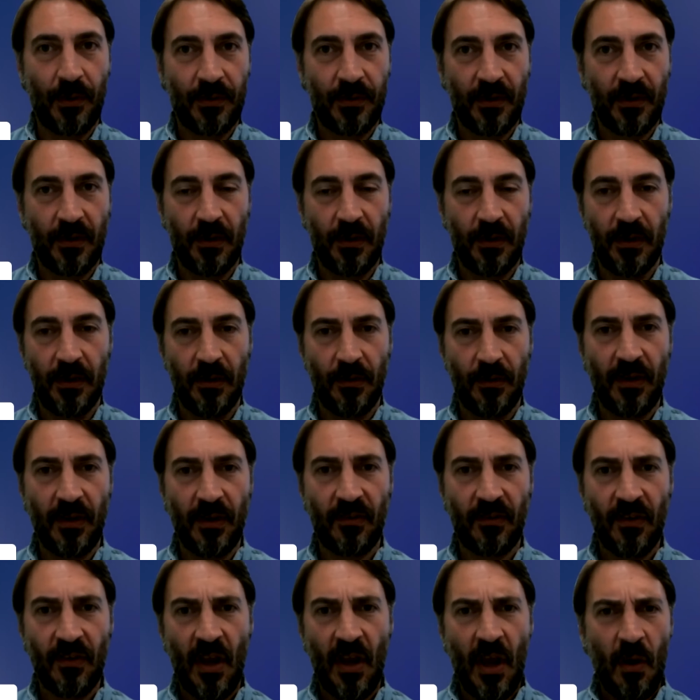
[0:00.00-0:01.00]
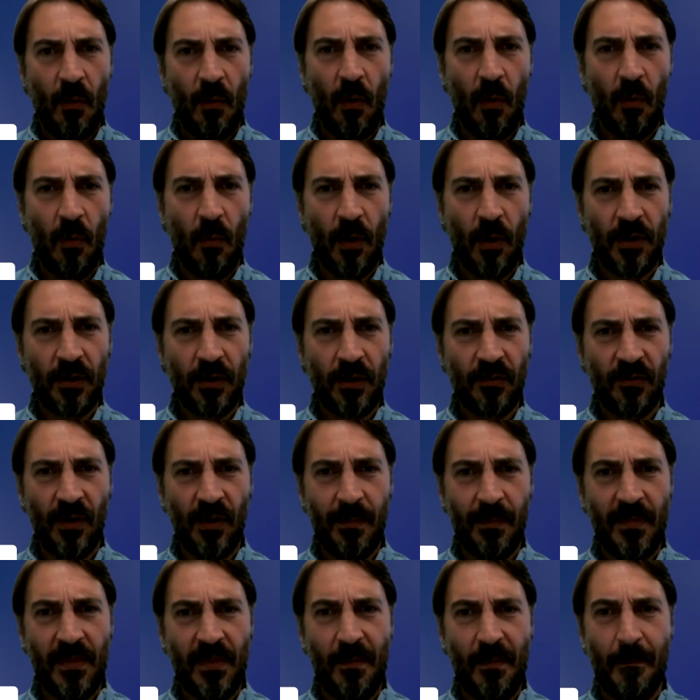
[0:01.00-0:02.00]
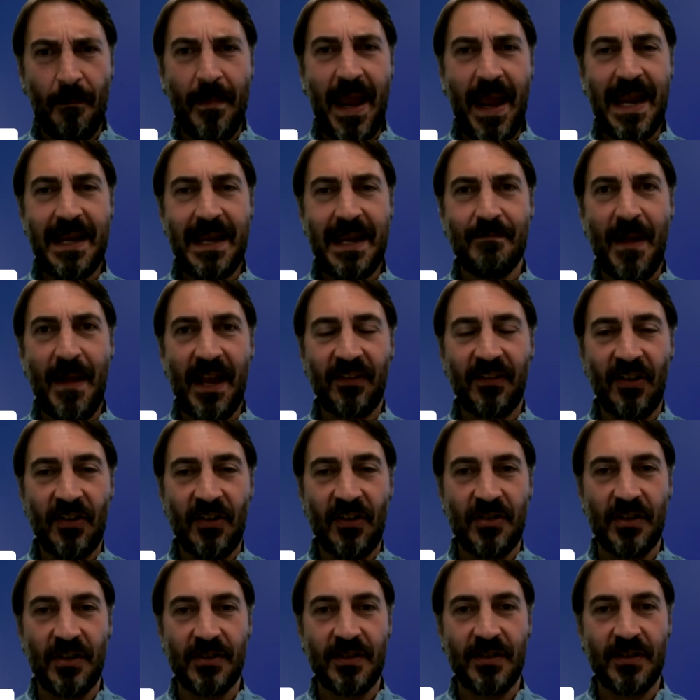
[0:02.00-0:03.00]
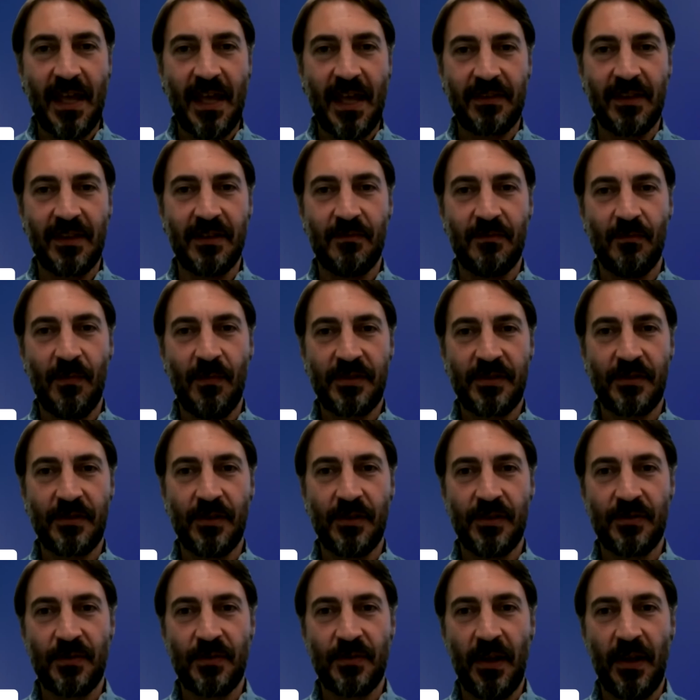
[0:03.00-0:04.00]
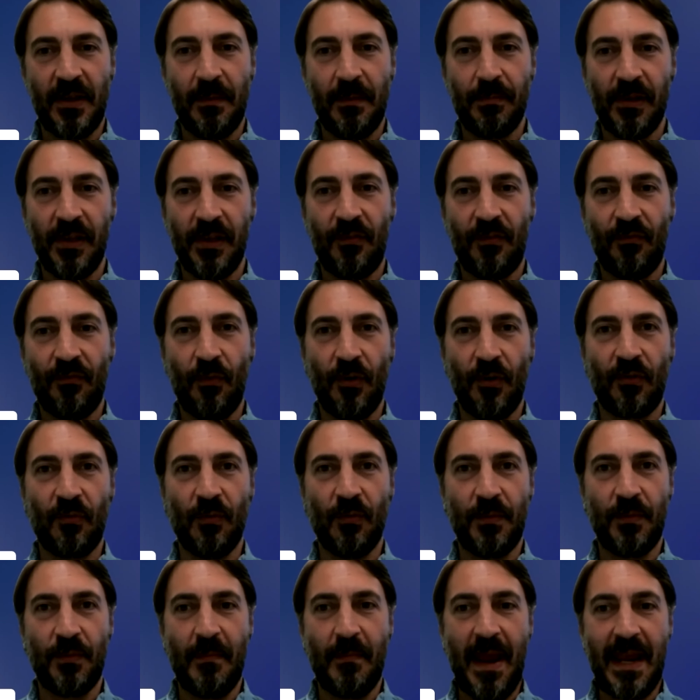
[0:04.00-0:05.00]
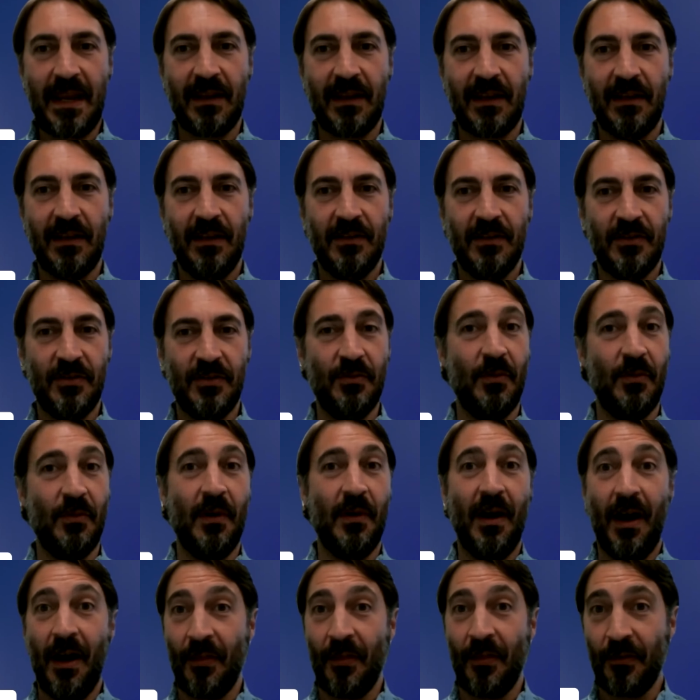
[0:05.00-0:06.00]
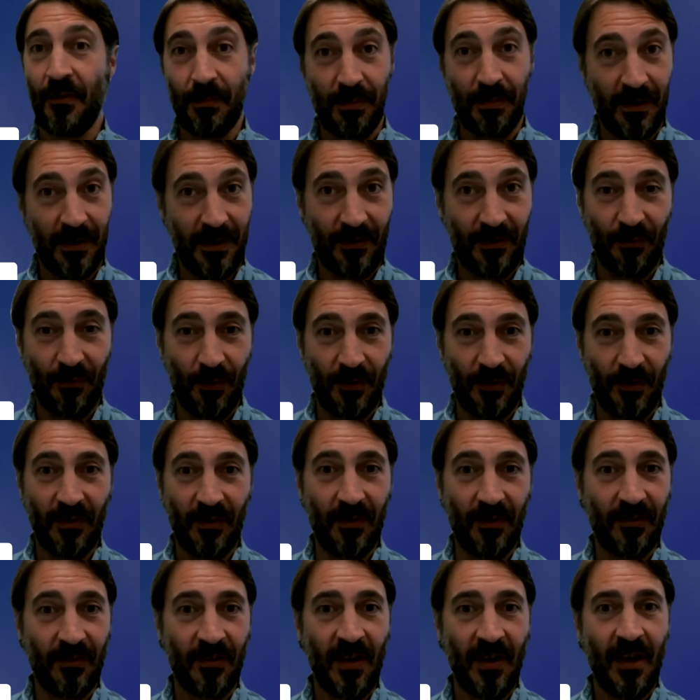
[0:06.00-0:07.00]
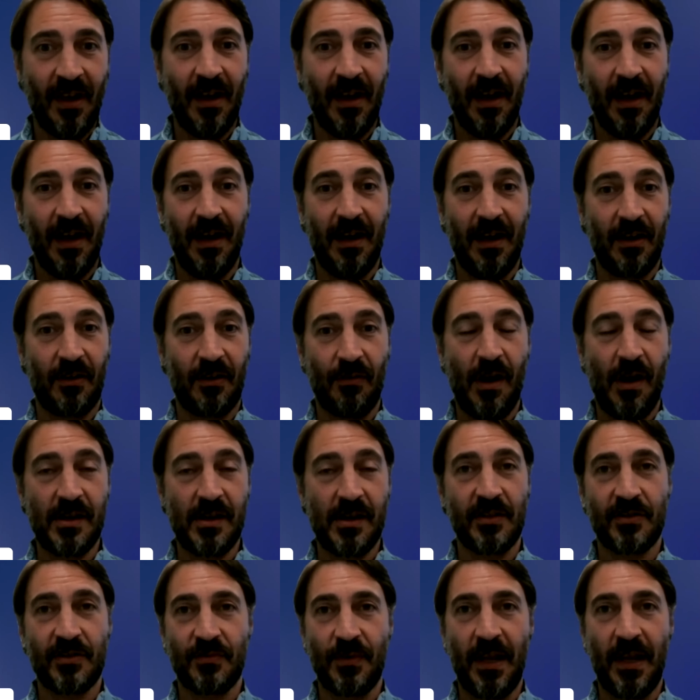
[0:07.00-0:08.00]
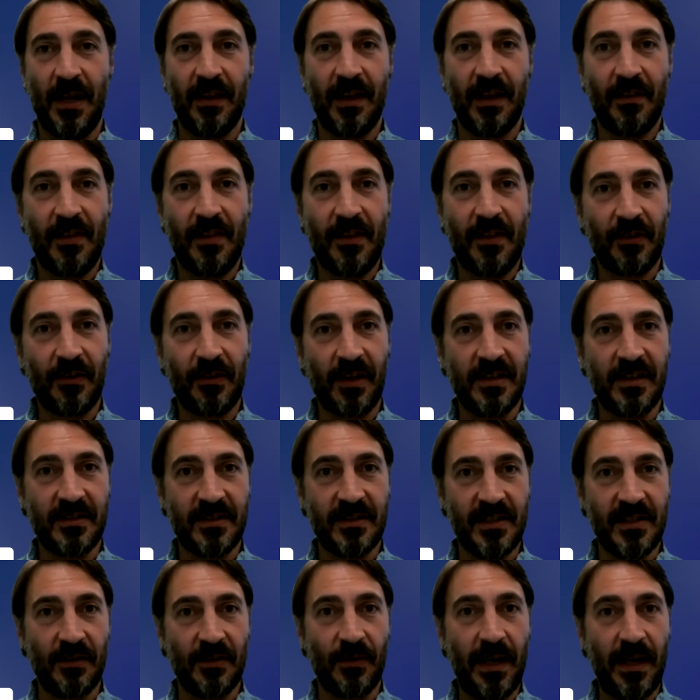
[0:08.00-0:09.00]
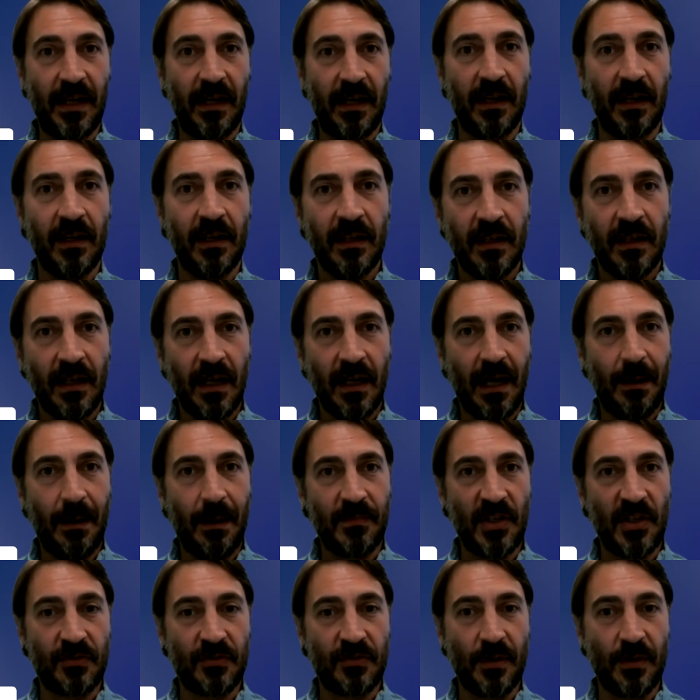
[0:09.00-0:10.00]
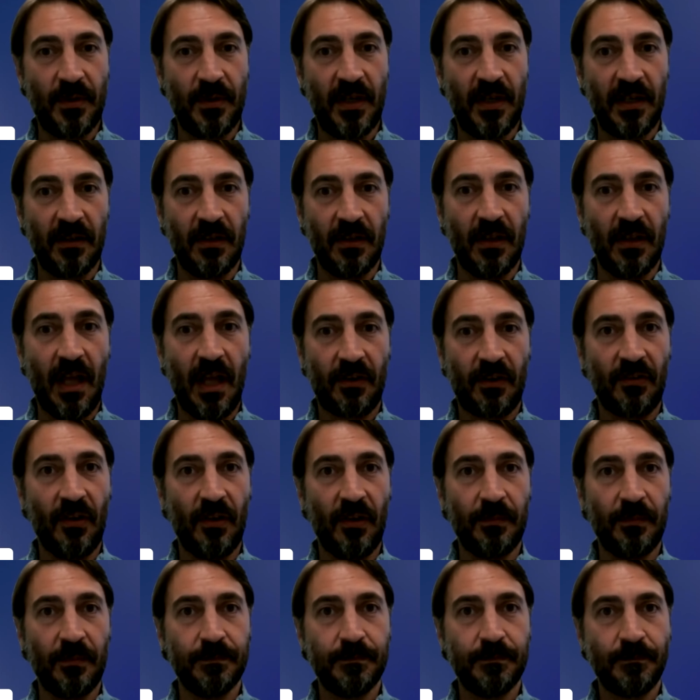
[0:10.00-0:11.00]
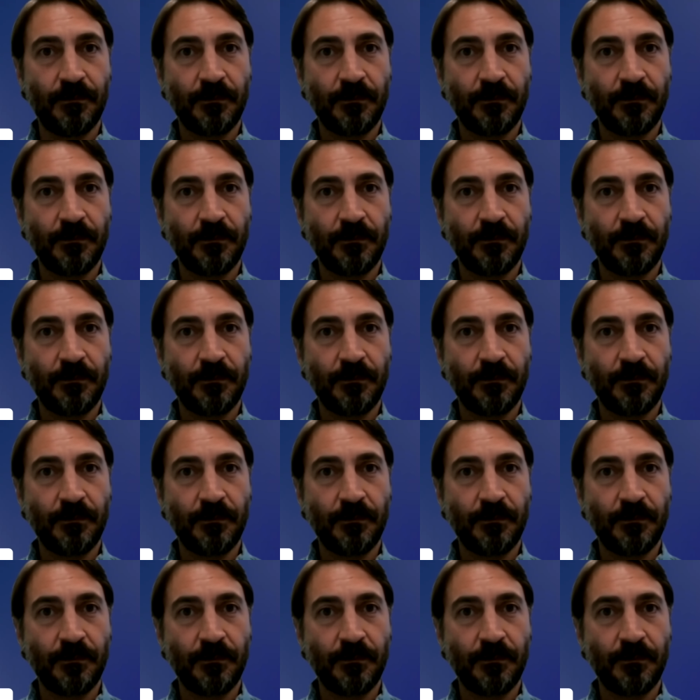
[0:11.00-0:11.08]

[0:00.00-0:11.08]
particularly Lucas, what are some of the main messages that the Western Australia Police Force would make to other police forces across Australia that are considering distributing naloxone?